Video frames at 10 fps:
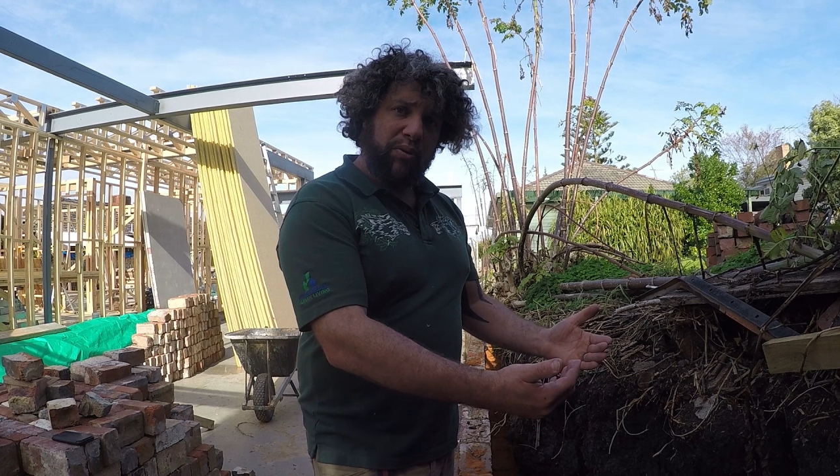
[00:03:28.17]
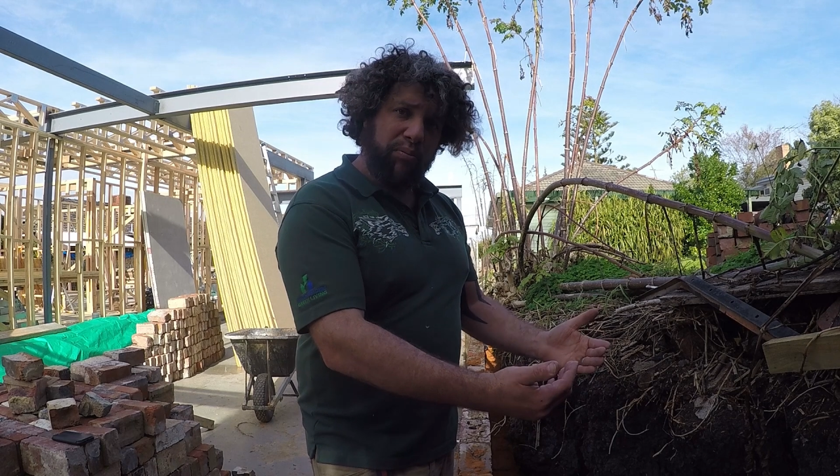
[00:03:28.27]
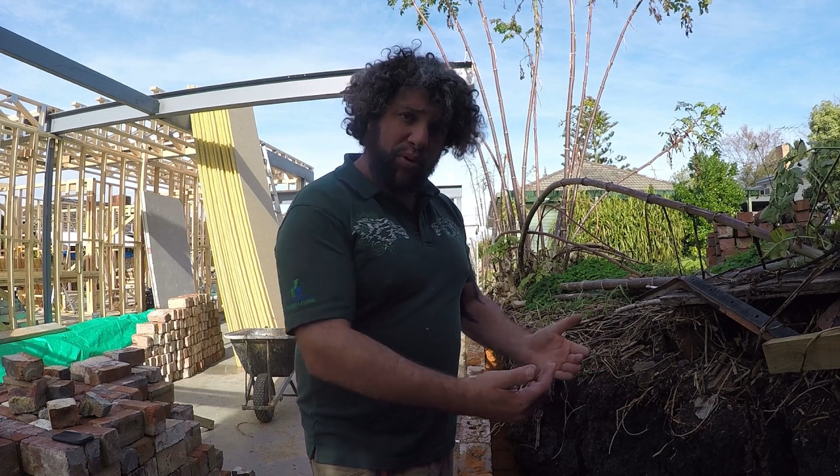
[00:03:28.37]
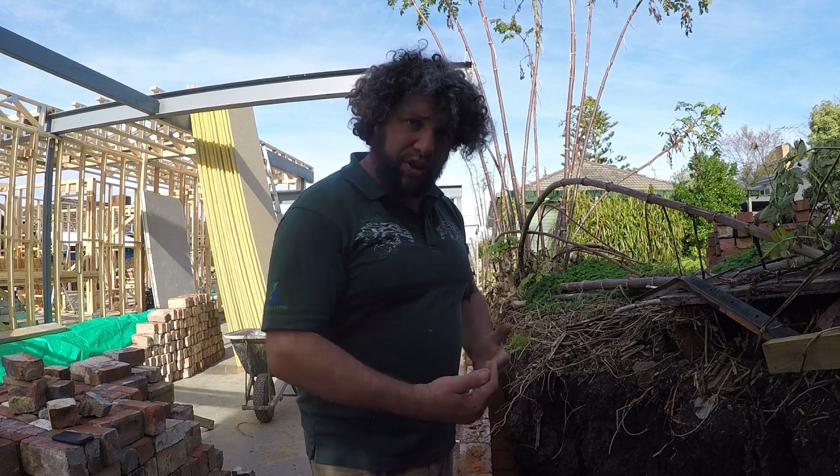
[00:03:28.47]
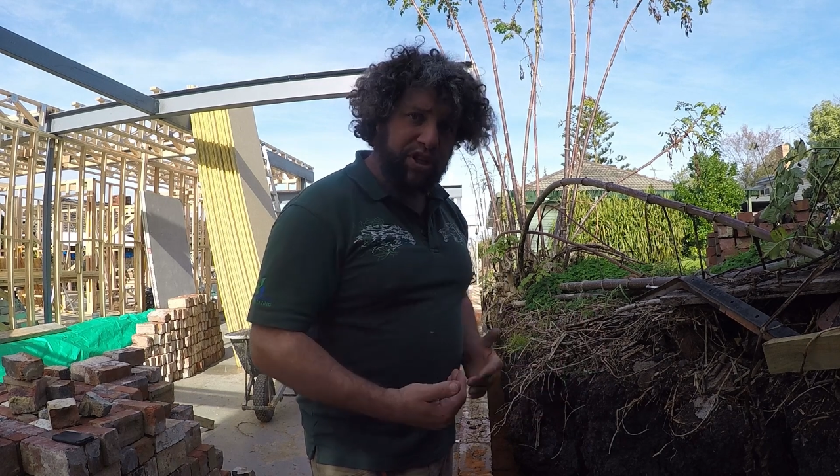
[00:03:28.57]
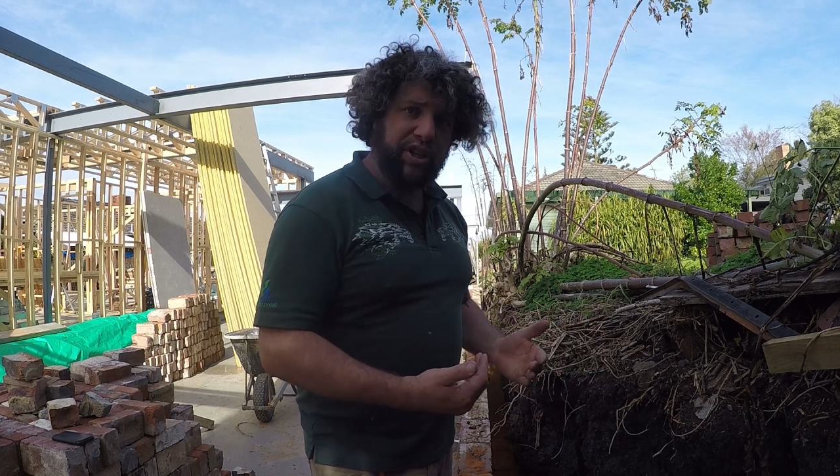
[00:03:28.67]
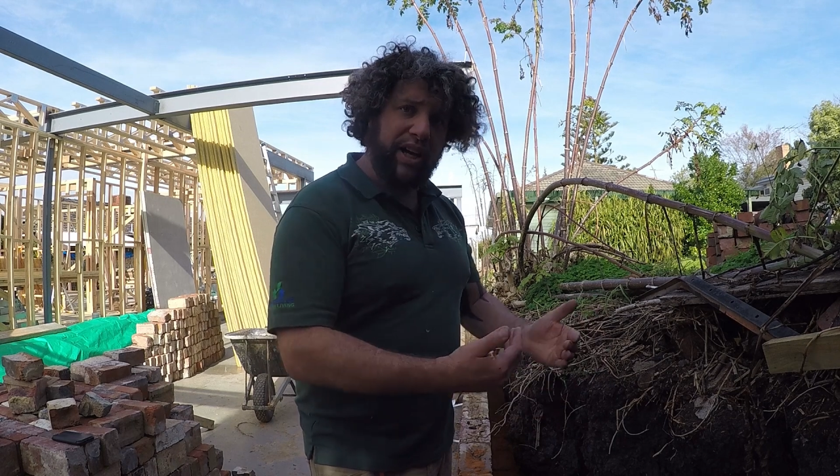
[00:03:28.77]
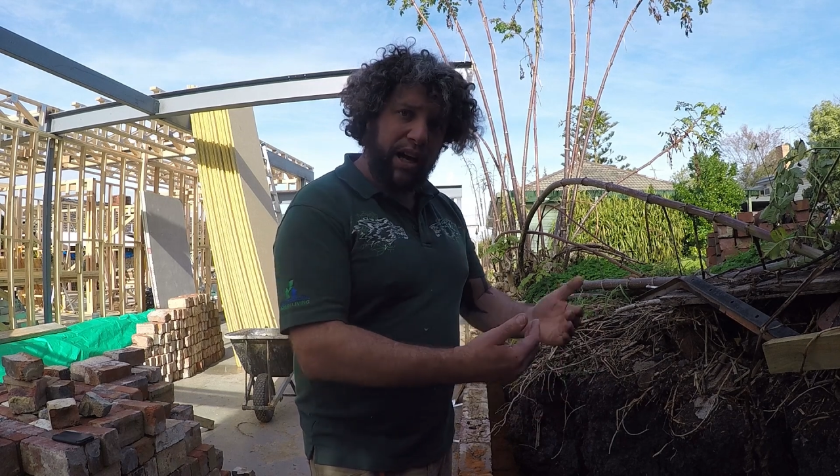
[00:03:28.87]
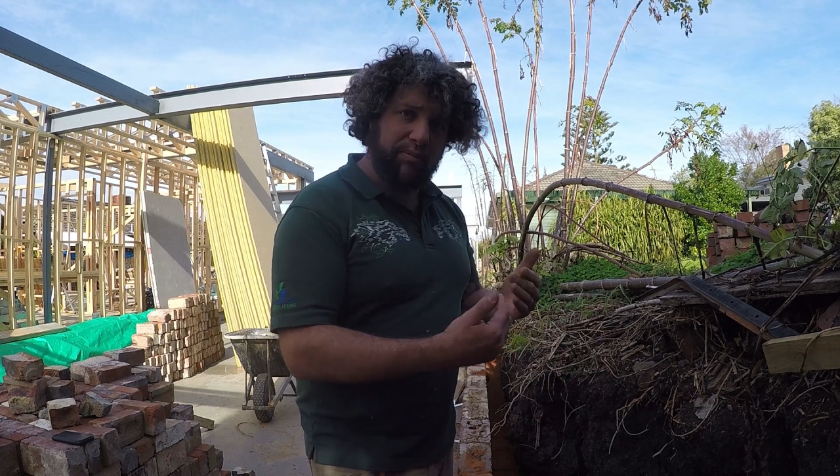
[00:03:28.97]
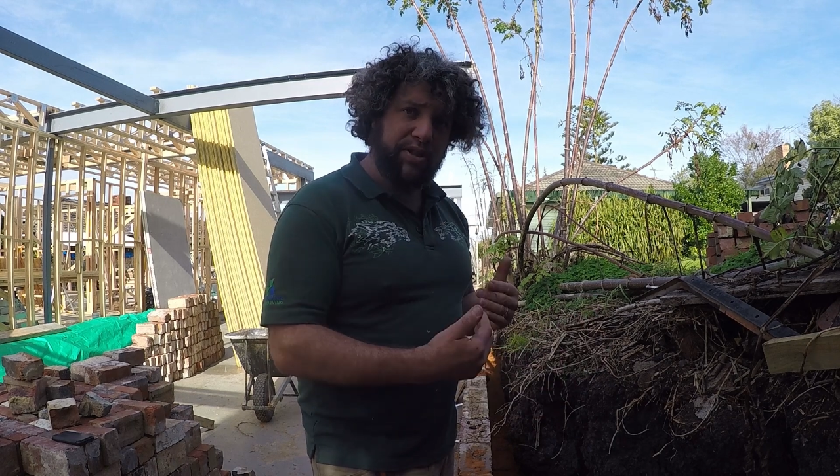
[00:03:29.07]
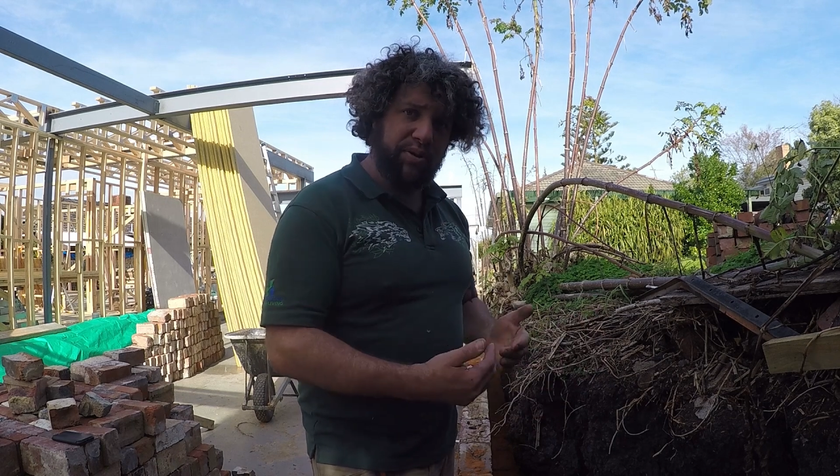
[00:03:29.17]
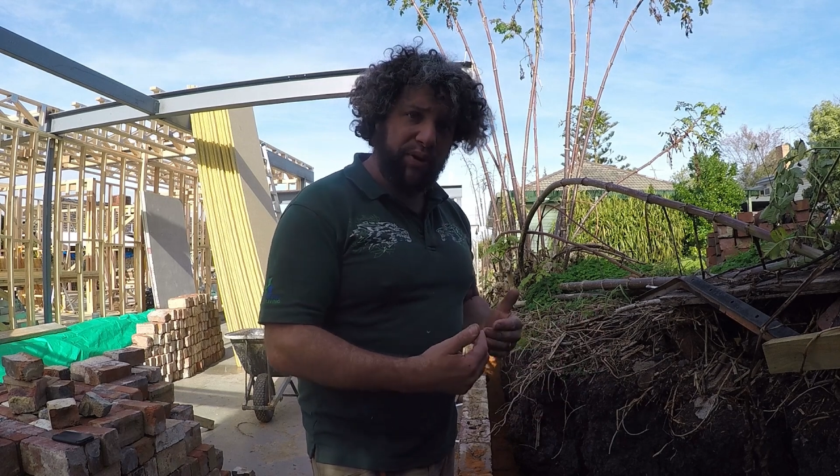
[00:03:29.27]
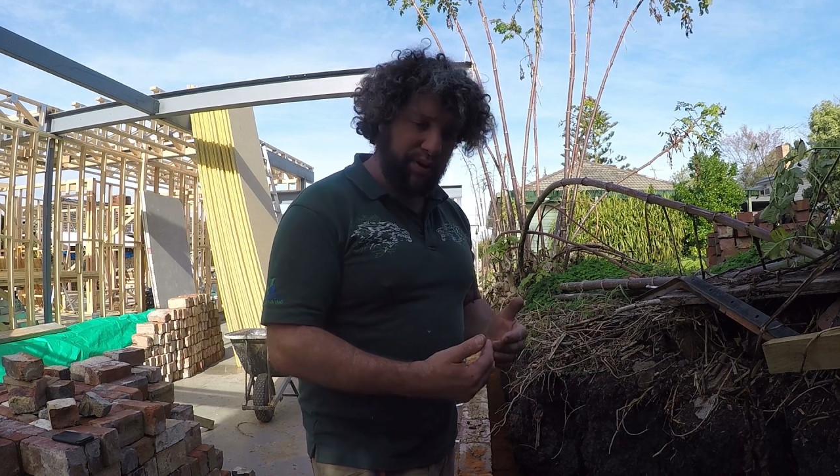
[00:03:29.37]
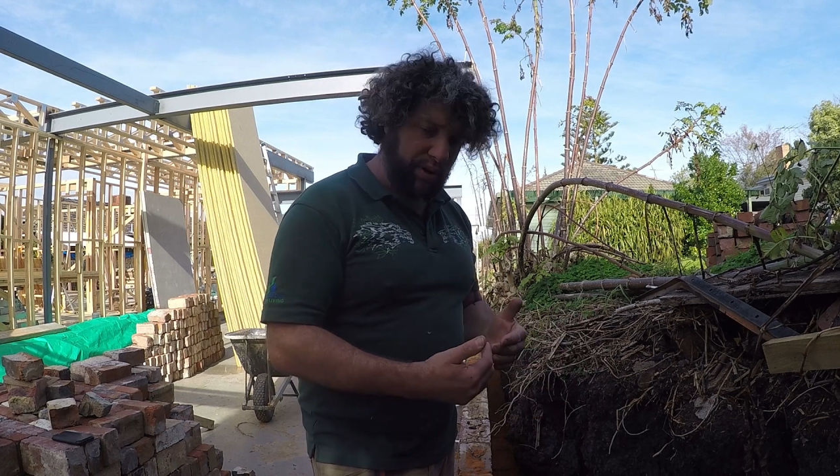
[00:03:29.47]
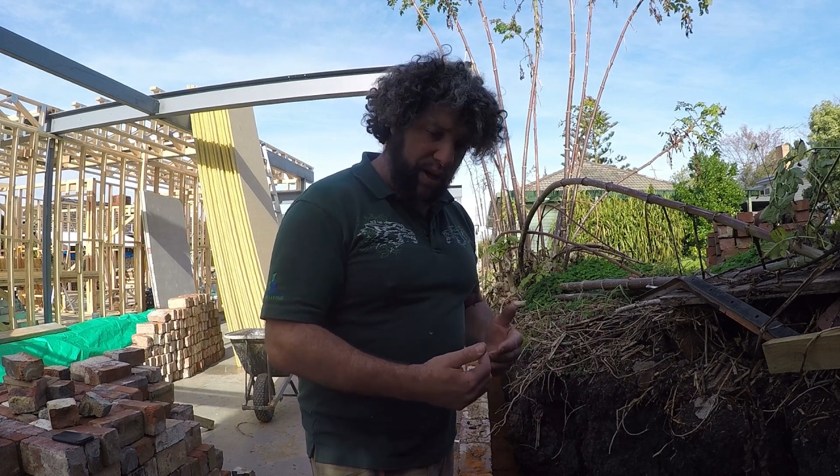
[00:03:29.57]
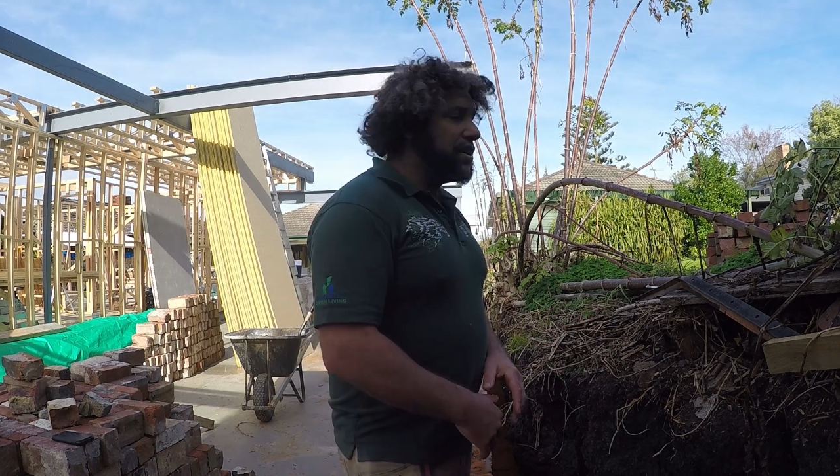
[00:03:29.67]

moisture comes through.